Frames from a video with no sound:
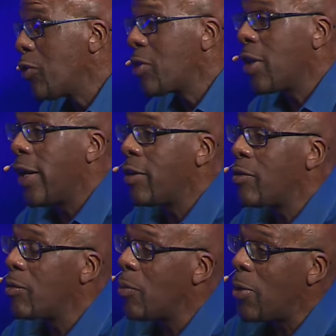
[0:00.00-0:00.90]
was like
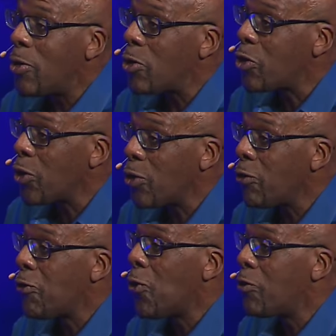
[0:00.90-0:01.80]
maybe the third or
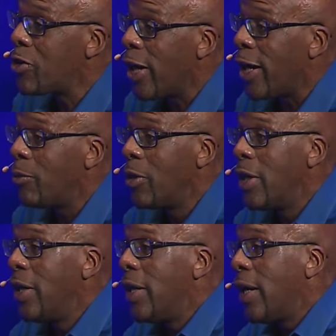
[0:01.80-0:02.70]
fourth time
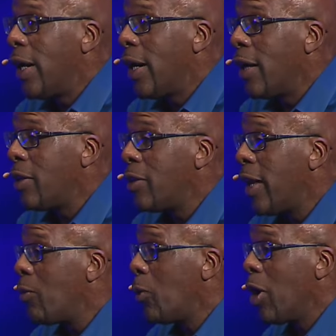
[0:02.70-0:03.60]

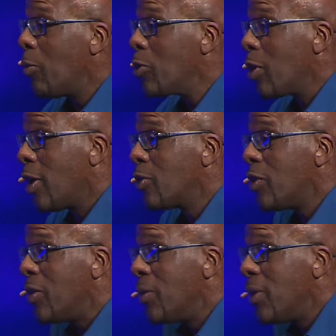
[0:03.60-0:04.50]
that we almost lost
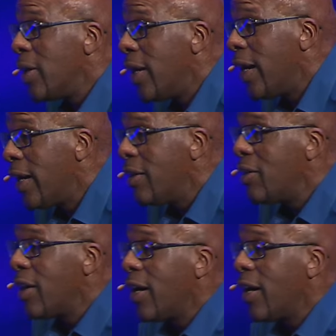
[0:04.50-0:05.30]
you. And